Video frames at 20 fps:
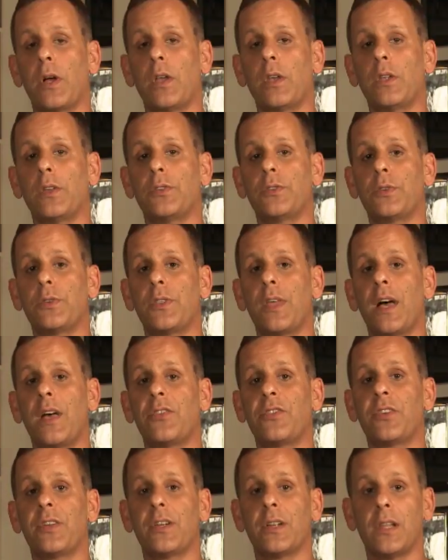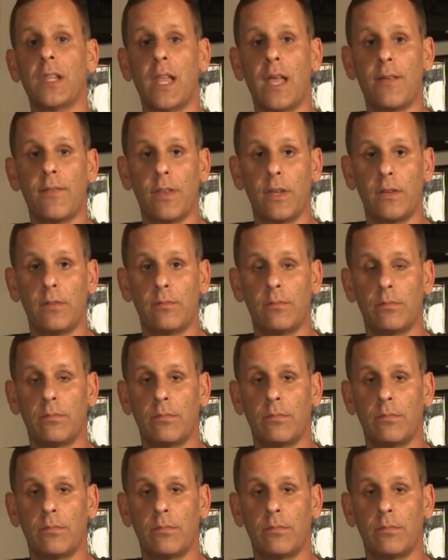run in 2011.